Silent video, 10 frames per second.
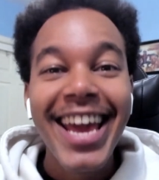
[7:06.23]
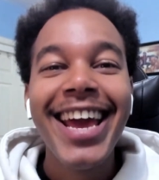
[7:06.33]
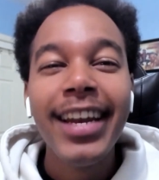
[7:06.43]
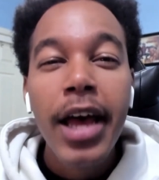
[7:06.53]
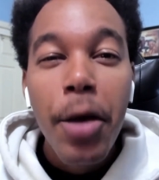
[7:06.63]

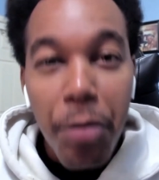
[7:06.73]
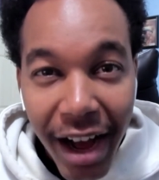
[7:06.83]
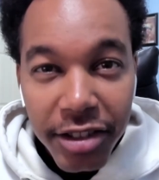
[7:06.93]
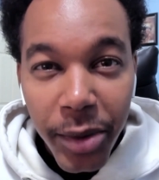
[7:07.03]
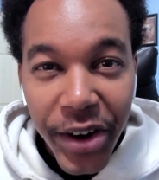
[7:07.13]
And
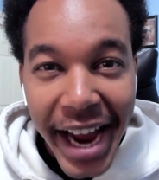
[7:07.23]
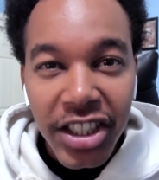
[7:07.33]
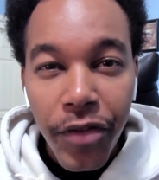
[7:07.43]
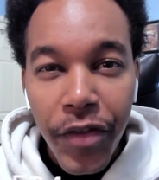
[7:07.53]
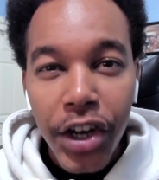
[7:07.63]
that was my
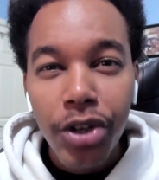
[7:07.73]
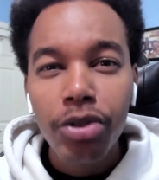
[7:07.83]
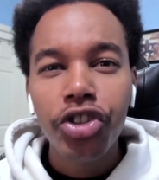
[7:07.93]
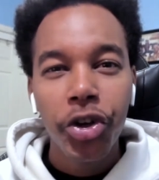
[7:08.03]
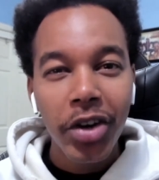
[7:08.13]
reaction video
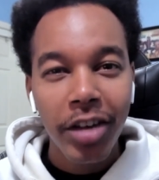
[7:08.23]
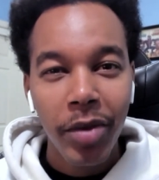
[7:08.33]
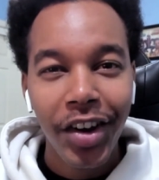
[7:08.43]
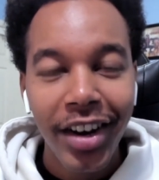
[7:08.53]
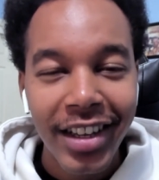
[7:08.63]
to
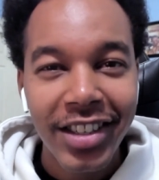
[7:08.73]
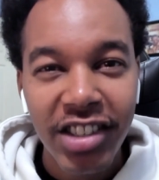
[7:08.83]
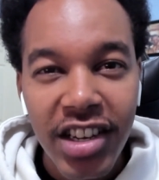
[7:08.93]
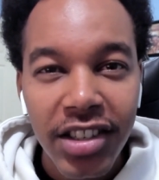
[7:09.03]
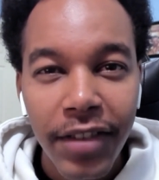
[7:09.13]
Community
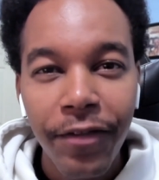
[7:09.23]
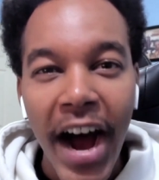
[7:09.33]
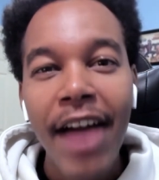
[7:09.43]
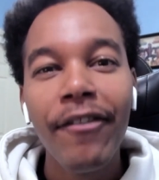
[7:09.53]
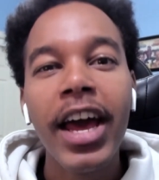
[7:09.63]
Season
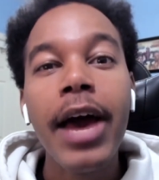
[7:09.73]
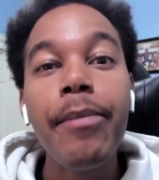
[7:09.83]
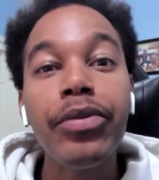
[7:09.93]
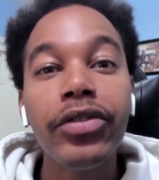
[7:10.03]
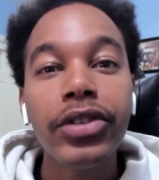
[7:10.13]
5,
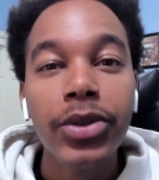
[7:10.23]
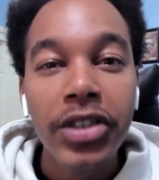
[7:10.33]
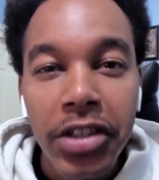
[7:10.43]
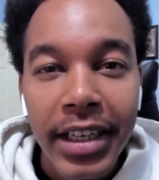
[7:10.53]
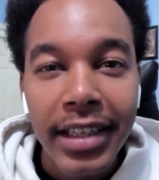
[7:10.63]
Episode
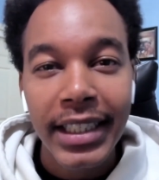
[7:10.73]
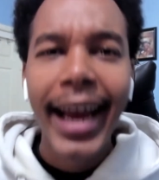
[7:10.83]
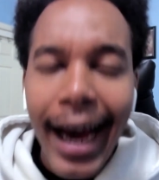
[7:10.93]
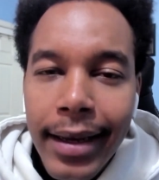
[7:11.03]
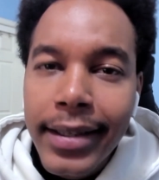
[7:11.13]
6. And
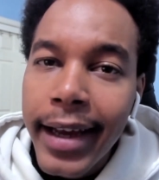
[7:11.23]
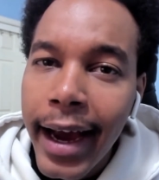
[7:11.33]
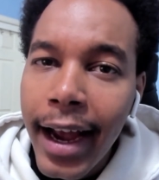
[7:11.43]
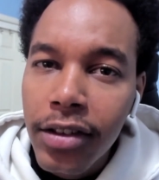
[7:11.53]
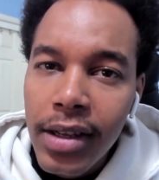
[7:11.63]
I gotta say,
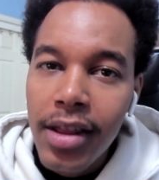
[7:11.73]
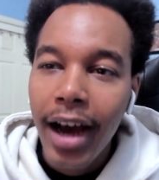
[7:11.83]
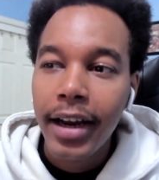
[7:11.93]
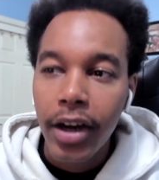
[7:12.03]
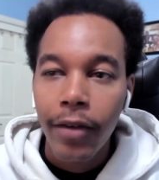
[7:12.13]
I actually
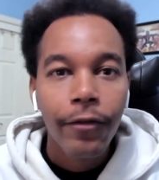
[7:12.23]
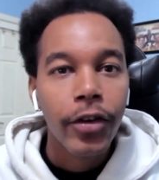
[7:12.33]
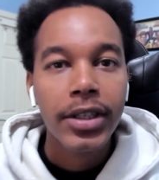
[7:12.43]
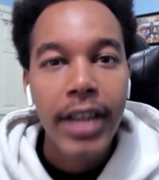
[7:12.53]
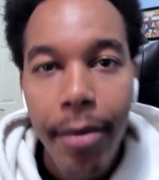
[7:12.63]
thought, you know,
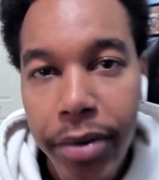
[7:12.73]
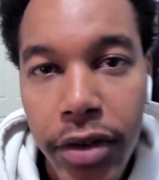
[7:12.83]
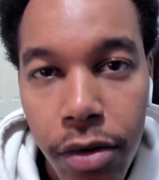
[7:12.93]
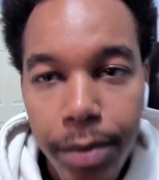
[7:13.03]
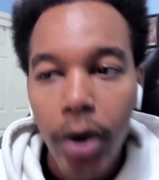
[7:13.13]
first
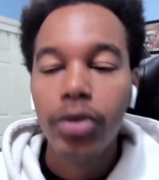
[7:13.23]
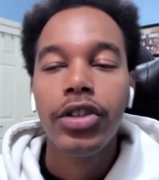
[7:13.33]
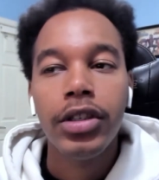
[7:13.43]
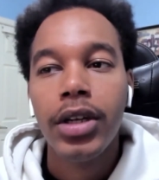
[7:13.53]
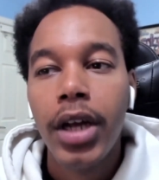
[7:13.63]
episode
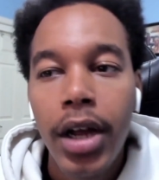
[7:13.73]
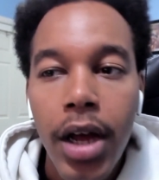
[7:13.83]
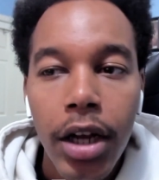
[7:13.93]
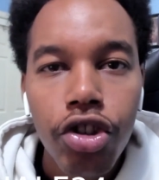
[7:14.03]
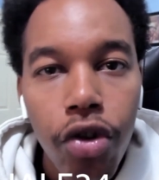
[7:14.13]
post
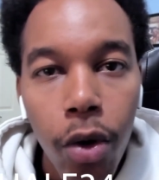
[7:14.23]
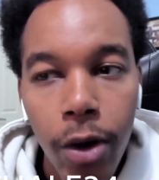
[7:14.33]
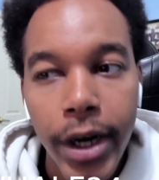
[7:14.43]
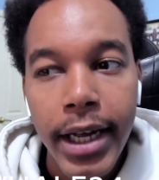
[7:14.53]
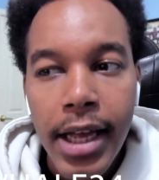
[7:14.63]

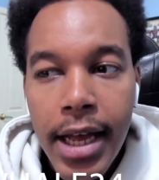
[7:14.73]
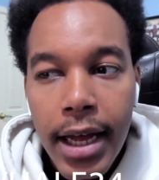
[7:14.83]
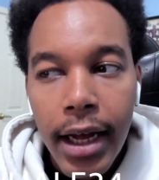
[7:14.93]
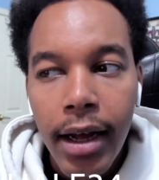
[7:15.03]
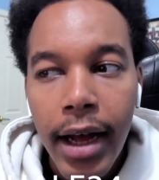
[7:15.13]
Troy,
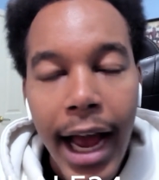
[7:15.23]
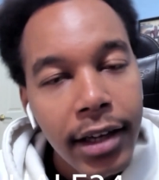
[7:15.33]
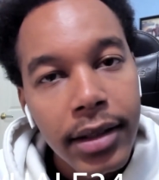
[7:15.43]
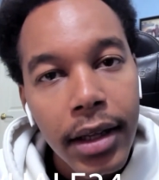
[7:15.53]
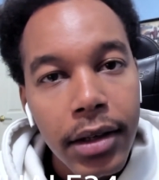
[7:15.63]
uh,
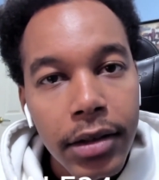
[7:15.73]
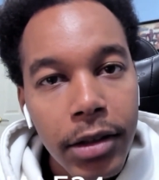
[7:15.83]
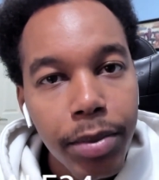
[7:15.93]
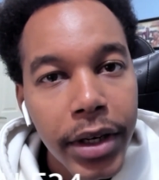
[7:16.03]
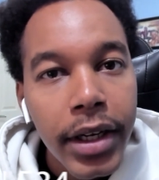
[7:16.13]
actually thought this was
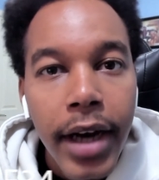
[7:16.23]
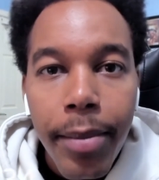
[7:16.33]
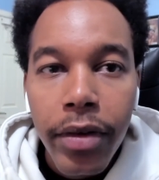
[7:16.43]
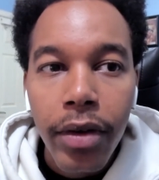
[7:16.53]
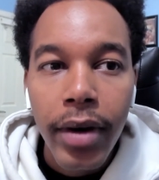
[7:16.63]
a pretty good
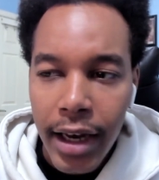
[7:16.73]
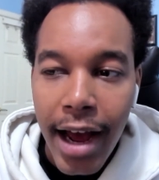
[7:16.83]
episode.